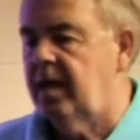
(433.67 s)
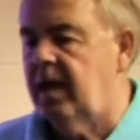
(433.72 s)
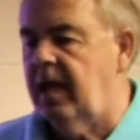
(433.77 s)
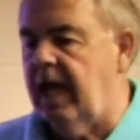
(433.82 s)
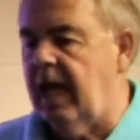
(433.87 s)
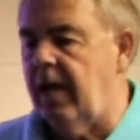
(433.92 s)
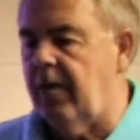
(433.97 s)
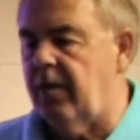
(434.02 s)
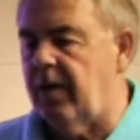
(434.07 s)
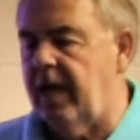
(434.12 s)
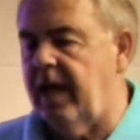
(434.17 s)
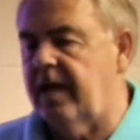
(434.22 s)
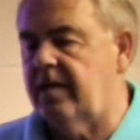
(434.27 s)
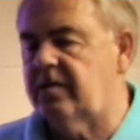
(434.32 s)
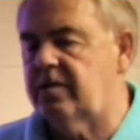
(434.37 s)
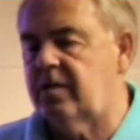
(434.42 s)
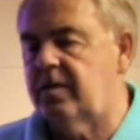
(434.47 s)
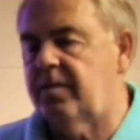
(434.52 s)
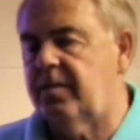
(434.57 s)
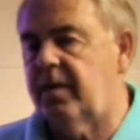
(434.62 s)
and will
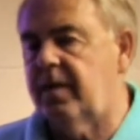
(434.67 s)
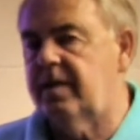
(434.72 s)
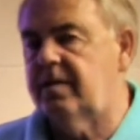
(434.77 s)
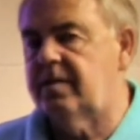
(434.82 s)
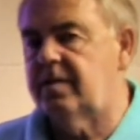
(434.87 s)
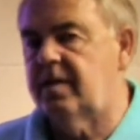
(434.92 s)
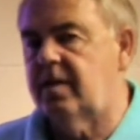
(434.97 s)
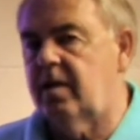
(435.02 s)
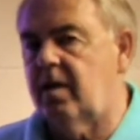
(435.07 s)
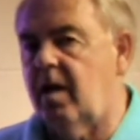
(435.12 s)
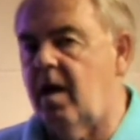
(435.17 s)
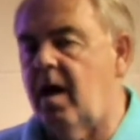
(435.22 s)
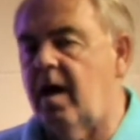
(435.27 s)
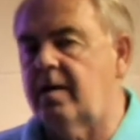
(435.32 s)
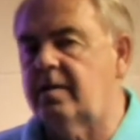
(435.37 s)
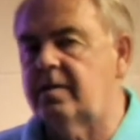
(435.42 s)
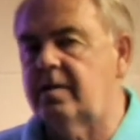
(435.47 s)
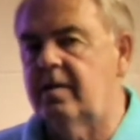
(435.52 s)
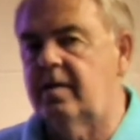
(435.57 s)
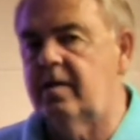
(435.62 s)
actually place their
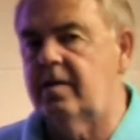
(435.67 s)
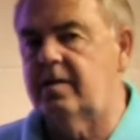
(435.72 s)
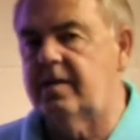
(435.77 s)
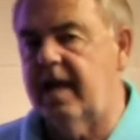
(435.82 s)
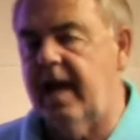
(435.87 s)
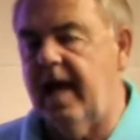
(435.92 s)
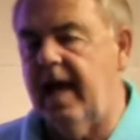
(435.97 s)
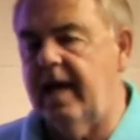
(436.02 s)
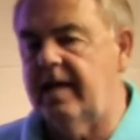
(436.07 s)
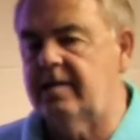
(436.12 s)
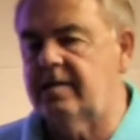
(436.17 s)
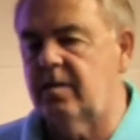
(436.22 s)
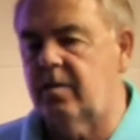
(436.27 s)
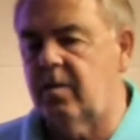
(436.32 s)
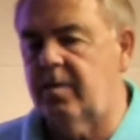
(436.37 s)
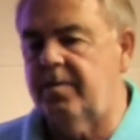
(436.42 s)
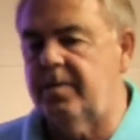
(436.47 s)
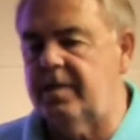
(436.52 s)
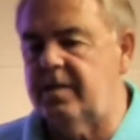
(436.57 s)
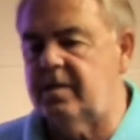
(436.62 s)
locks and their tags on
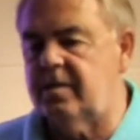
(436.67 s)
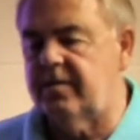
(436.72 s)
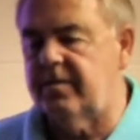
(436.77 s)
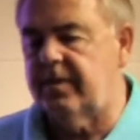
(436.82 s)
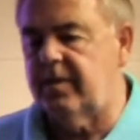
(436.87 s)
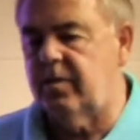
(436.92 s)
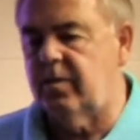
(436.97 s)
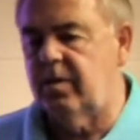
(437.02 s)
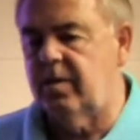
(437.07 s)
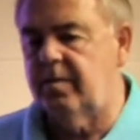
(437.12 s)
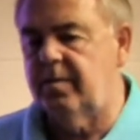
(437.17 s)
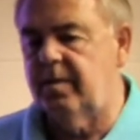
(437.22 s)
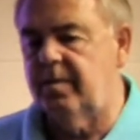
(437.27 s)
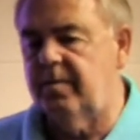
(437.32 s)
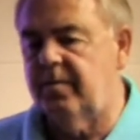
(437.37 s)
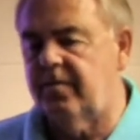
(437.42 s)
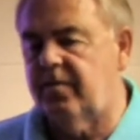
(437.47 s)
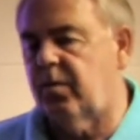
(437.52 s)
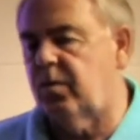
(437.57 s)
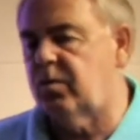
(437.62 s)
a piece of equipment
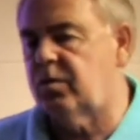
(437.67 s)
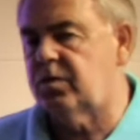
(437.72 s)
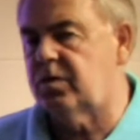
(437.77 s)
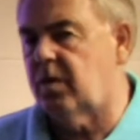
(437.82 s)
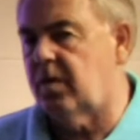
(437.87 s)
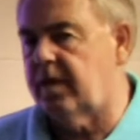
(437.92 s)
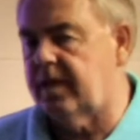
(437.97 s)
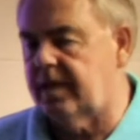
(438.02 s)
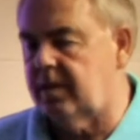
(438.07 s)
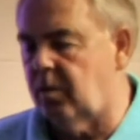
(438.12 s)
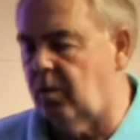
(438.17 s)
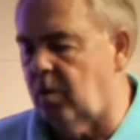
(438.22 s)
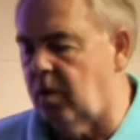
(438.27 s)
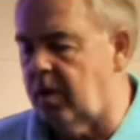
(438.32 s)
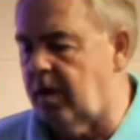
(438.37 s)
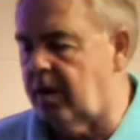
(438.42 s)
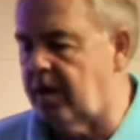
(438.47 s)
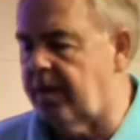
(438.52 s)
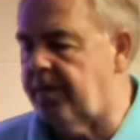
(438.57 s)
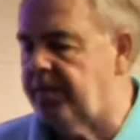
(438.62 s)
before starting to
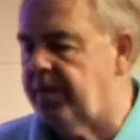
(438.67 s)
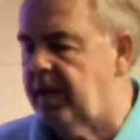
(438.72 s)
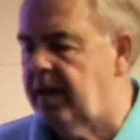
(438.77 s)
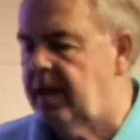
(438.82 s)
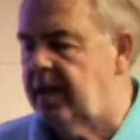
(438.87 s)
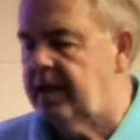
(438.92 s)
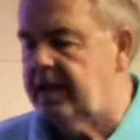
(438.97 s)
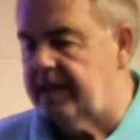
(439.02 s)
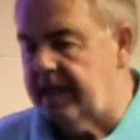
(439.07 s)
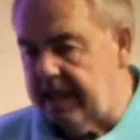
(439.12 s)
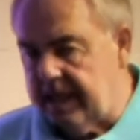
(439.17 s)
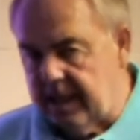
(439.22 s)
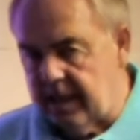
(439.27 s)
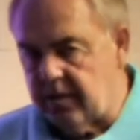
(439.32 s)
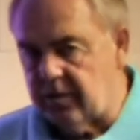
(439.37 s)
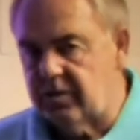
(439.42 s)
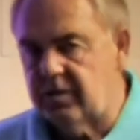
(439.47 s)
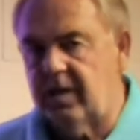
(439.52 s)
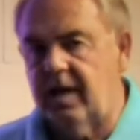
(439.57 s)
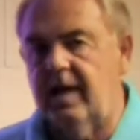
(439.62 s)
work.
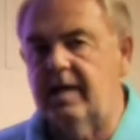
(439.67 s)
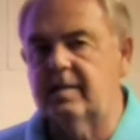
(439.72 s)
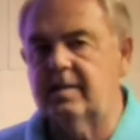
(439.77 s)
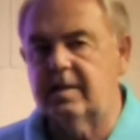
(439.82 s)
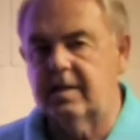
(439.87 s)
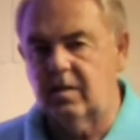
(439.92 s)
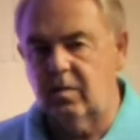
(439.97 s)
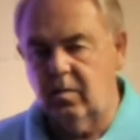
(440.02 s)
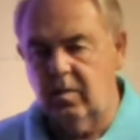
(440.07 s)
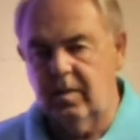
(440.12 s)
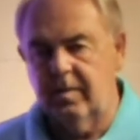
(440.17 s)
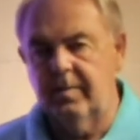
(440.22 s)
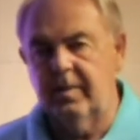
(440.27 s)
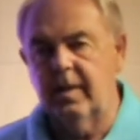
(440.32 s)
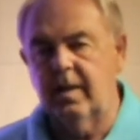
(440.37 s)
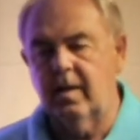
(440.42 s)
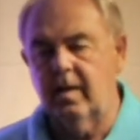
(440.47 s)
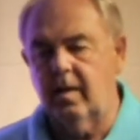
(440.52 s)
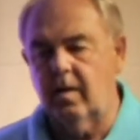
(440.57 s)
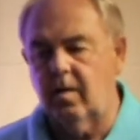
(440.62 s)
De-energize the
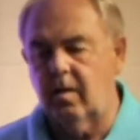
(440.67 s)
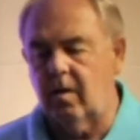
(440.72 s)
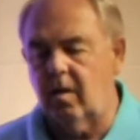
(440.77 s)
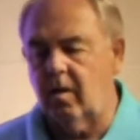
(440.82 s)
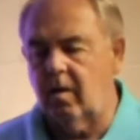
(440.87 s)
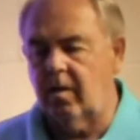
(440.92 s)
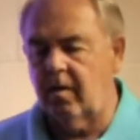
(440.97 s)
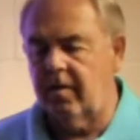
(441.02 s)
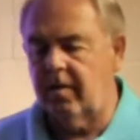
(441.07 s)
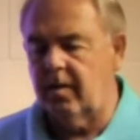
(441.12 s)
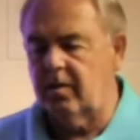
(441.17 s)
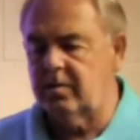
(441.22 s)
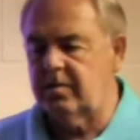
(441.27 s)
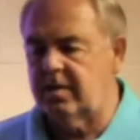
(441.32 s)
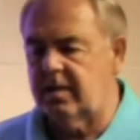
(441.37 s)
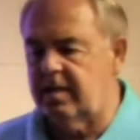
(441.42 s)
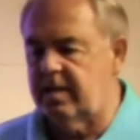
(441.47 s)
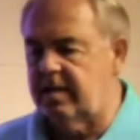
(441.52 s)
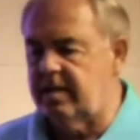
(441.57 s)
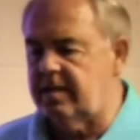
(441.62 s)
equipment and all of those
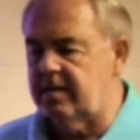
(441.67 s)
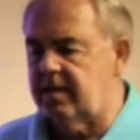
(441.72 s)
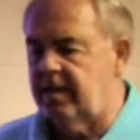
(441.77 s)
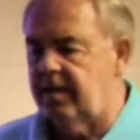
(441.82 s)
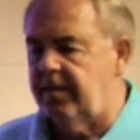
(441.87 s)
things.